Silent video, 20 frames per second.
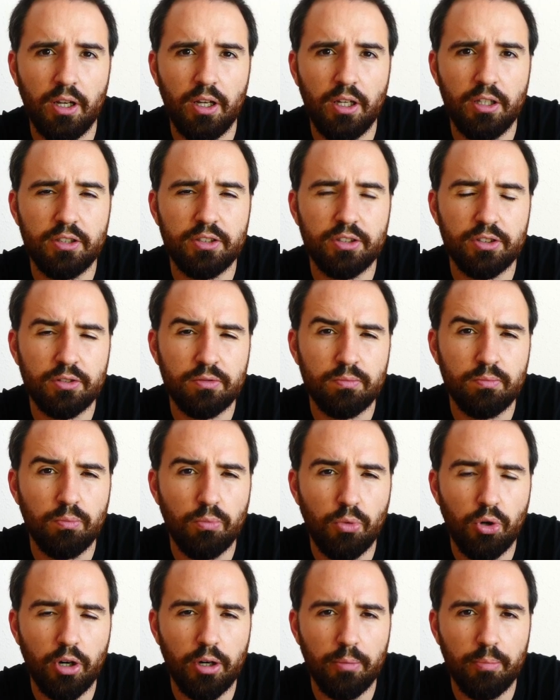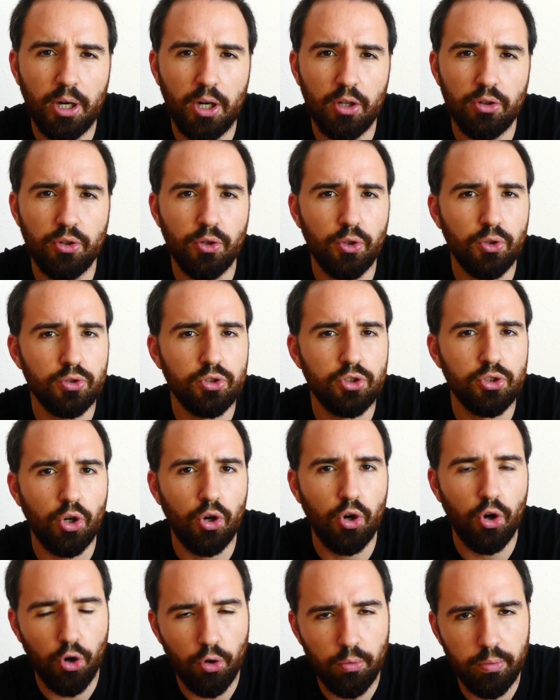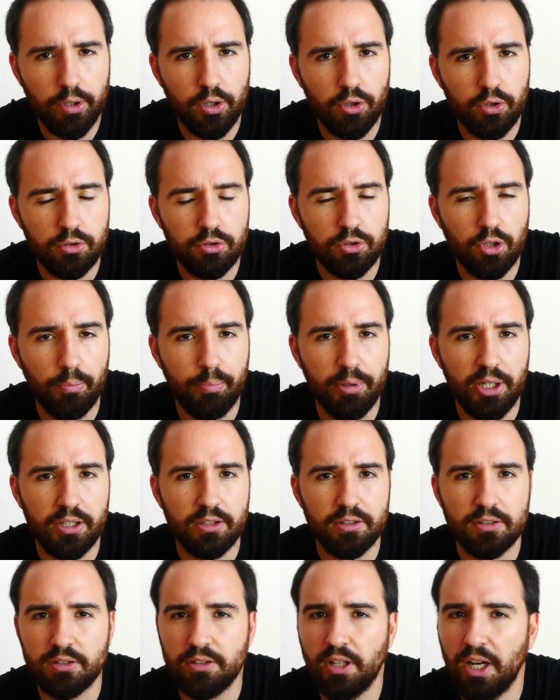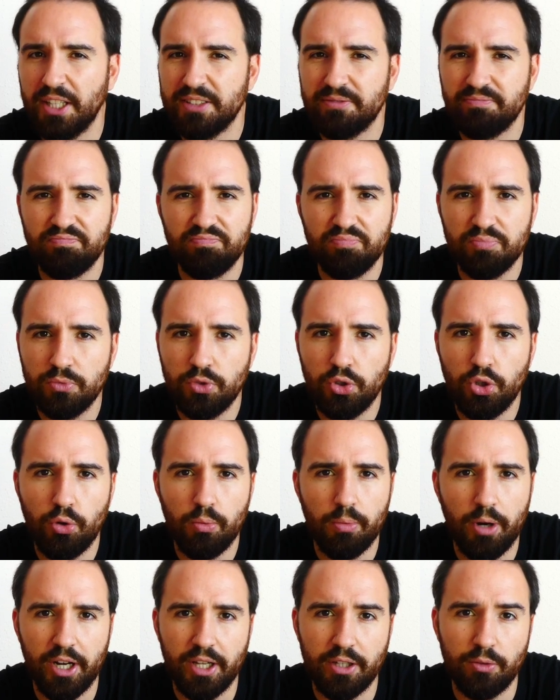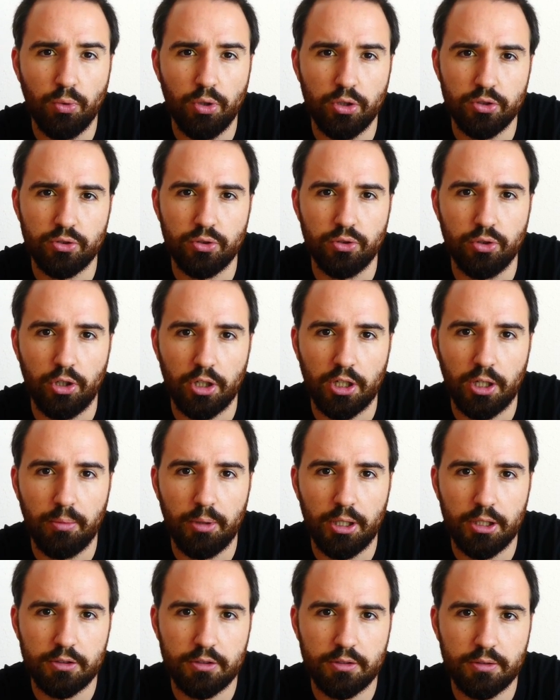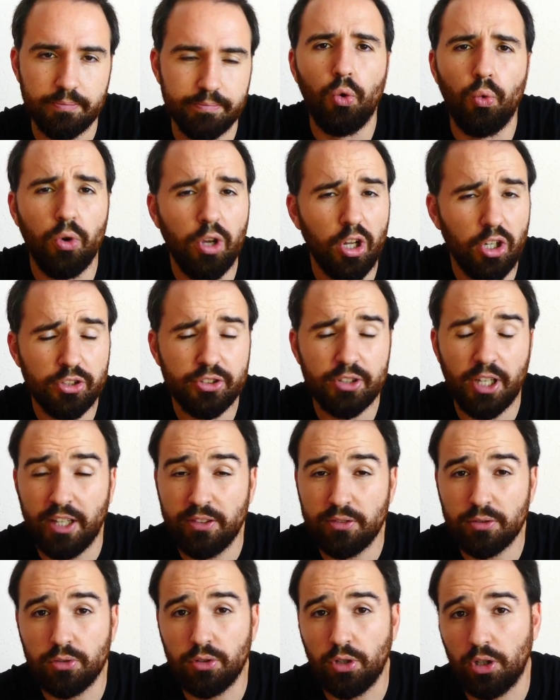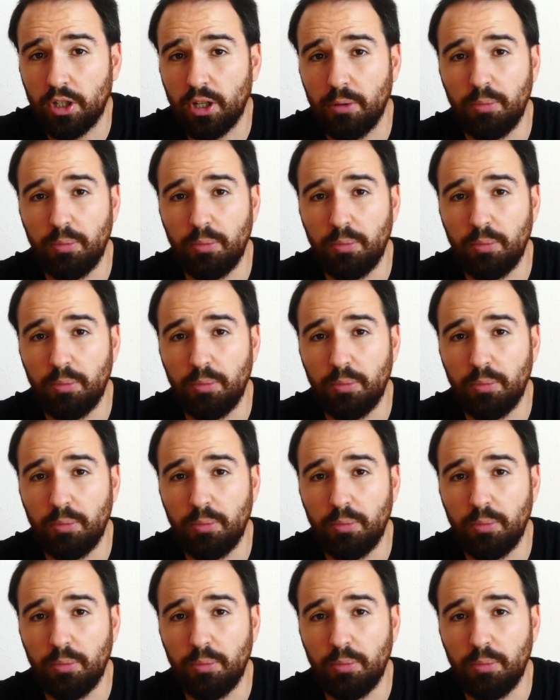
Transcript: it's more about those overlooked topics that nobody wants to talk about. We all tend to talk